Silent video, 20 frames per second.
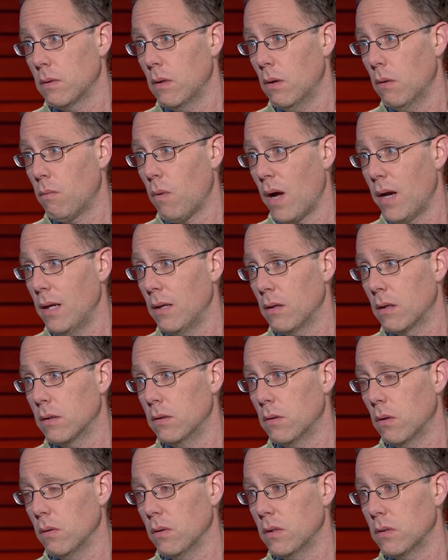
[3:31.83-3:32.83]
you know, writing
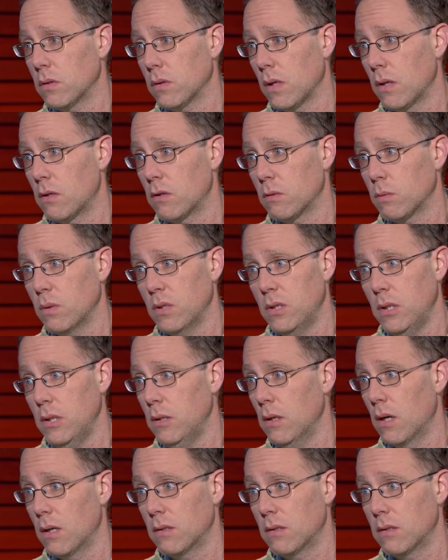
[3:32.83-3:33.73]
condolence letters, which he,